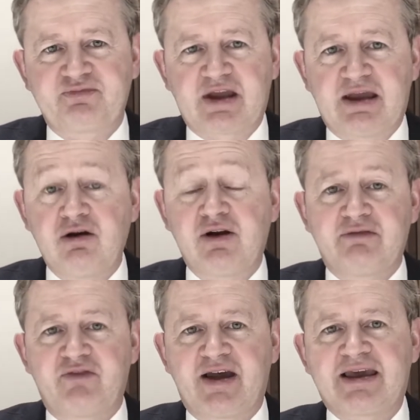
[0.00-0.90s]

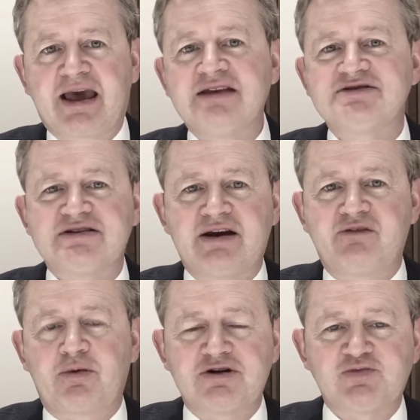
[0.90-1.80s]
hearing vacated,
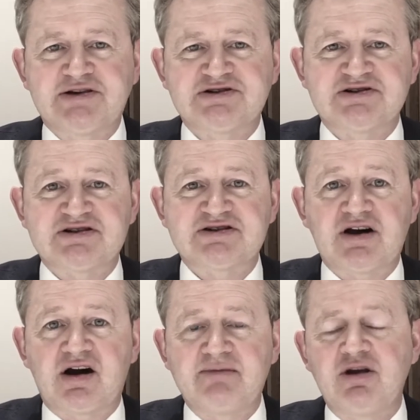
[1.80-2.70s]
everybody's wasted the
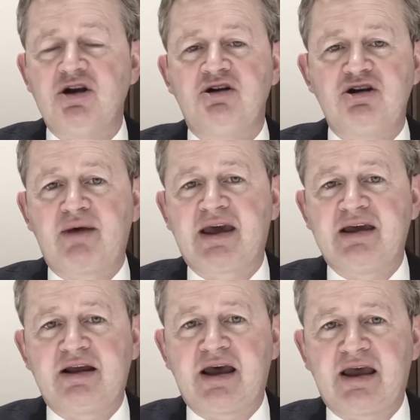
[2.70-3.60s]
time, you
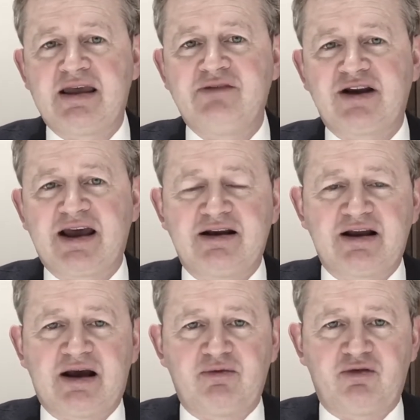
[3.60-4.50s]
may even
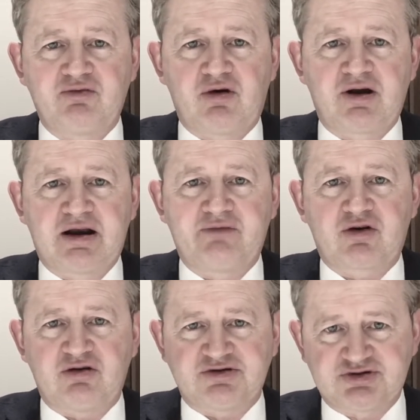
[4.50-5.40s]
end up on the wrong end of
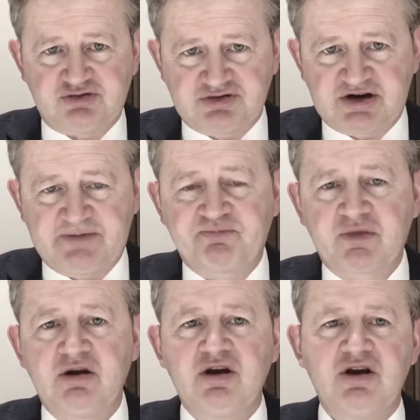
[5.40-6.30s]
a costs order.
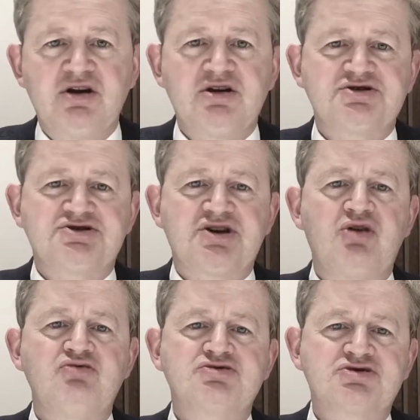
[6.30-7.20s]

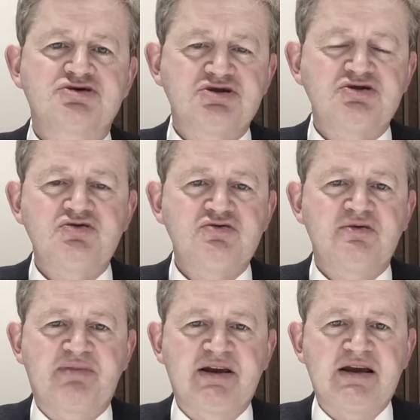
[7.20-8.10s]
So do
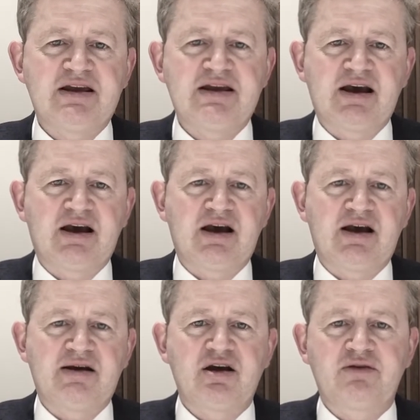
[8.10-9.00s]
be
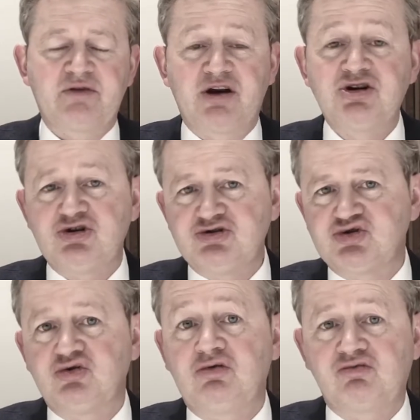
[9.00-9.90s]
a
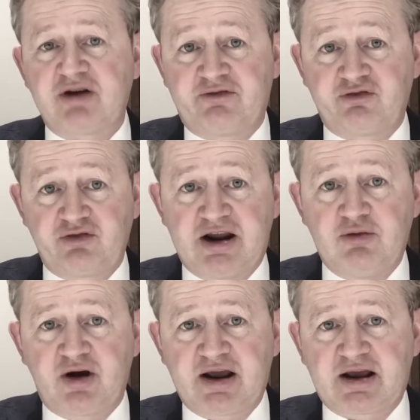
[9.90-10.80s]
neutral referee
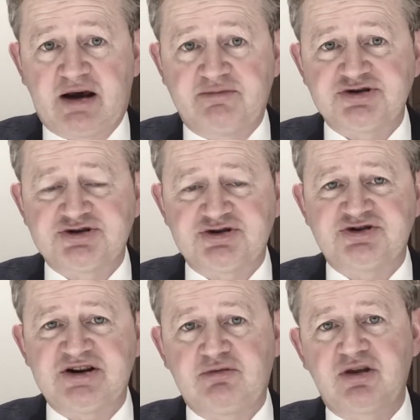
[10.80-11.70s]
when it comes to
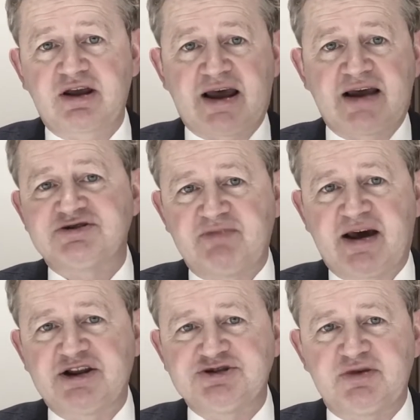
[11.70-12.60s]
dealing with the case
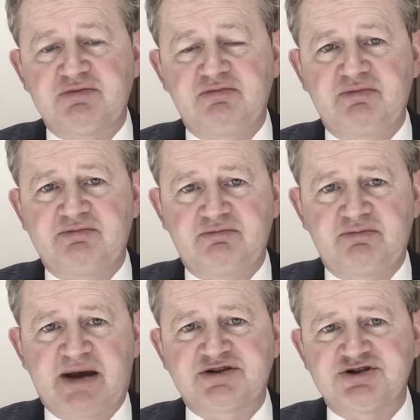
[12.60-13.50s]
management
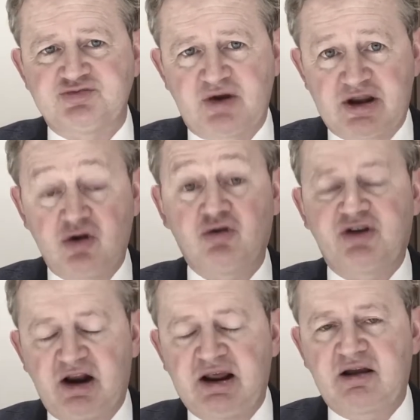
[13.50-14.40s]
matters when you're
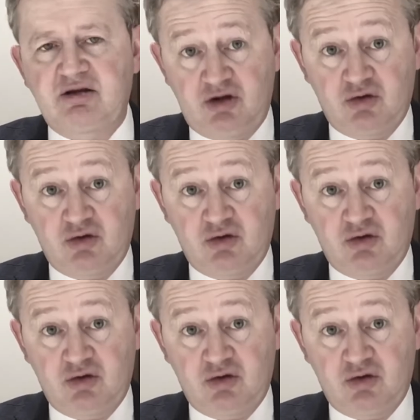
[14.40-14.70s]
dealing